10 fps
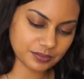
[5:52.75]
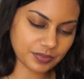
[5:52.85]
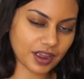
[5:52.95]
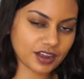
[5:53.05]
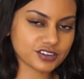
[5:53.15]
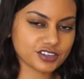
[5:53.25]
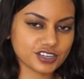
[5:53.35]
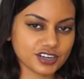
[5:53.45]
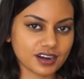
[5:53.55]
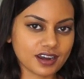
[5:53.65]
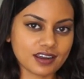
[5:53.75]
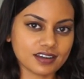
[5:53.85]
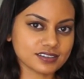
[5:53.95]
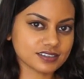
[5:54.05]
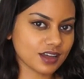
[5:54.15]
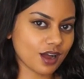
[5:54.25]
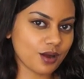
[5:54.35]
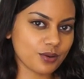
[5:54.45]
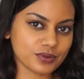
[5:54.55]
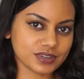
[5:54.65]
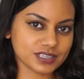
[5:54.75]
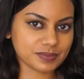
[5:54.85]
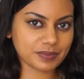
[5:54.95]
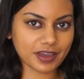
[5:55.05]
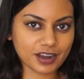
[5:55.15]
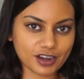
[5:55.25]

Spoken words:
Brown sugar is always better.